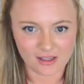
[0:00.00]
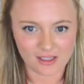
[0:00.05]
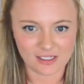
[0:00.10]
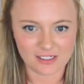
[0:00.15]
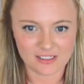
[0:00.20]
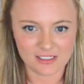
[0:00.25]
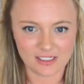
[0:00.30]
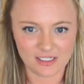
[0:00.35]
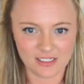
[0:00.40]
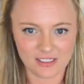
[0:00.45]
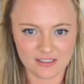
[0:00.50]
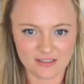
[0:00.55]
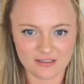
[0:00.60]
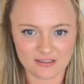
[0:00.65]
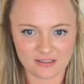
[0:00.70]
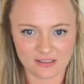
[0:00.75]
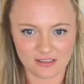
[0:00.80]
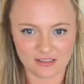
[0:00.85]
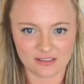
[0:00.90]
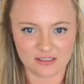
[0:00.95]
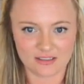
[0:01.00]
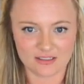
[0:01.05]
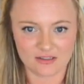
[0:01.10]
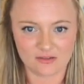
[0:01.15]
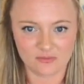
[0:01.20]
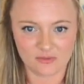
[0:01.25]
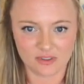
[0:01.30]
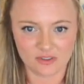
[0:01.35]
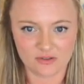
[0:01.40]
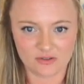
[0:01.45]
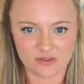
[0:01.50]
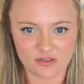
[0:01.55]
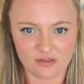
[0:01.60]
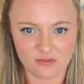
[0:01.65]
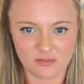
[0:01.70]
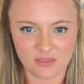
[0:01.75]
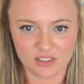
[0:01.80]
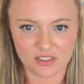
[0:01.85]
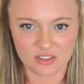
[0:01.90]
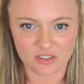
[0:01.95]
It does. It doesn't wiggle too
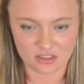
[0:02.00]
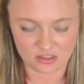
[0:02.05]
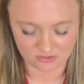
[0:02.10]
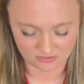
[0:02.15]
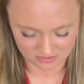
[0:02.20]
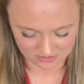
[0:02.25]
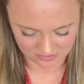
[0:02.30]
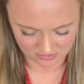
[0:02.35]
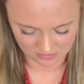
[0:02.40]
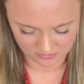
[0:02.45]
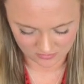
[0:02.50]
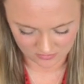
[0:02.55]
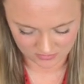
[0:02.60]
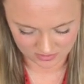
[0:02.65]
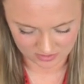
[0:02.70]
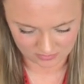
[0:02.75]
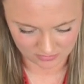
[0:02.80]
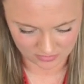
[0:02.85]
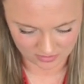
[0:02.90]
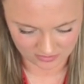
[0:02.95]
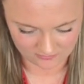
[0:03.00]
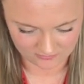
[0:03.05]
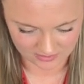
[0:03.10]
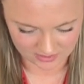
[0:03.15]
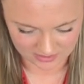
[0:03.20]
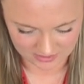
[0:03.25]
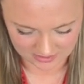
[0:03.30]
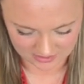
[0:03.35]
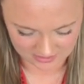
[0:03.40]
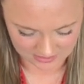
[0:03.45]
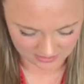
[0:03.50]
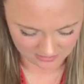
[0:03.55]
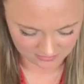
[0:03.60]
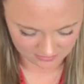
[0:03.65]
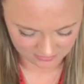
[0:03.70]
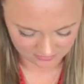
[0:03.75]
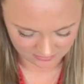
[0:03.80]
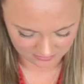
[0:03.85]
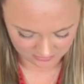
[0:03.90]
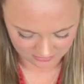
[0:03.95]
much, so it's almost a perfect
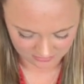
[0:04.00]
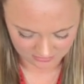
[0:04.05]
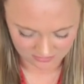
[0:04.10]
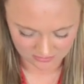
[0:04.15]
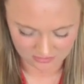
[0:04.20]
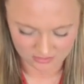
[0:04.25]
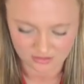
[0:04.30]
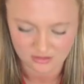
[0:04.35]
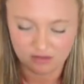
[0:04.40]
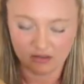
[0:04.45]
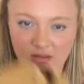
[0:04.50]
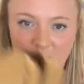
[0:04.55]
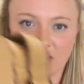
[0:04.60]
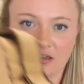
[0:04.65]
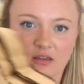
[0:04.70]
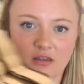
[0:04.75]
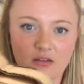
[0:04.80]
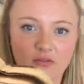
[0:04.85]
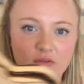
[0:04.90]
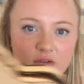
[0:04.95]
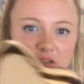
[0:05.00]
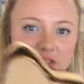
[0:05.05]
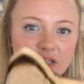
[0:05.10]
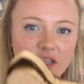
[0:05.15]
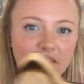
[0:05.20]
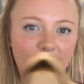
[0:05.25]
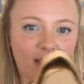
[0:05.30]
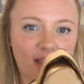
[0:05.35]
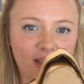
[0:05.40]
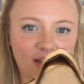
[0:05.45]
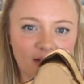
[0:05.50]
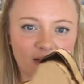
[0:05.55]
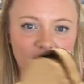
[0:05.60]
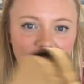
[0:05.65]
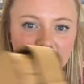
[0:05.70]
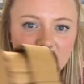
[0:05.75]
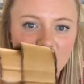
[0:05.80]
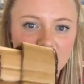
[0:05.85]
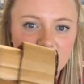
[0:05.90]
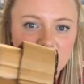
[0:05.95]
seal. If we look at that,
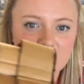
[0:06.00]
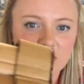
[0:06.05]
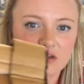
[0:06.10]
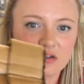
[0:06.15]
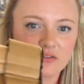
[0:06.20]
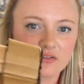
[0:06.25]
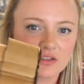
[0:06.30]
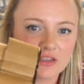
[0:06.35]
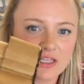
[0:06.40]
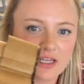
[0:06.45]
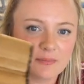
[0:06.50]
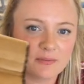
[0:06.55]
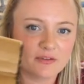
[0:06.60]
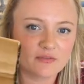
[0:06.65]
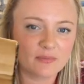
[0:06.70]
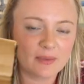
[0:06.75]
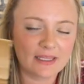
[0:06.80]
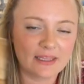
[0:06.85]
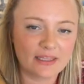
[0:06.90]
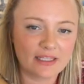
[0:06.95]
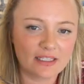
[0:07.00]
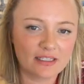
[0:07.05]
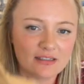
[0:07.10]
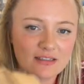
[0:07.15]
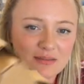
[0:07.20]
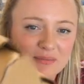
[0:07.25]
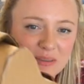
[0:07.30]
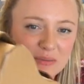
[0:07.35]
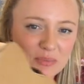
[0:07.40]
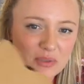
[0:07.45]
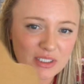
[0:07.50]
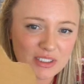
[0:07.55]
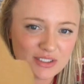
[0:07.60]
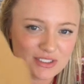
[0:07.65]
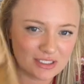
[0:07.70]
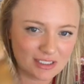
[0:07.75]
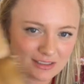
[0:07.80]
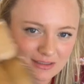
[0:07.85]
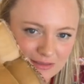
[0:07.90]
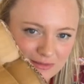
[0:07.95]
there goes the overlap of my lid to my
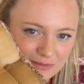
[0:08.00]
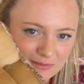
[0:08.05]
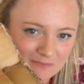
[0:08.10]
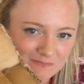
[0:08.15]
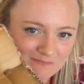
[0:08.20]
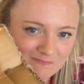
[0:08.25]
project.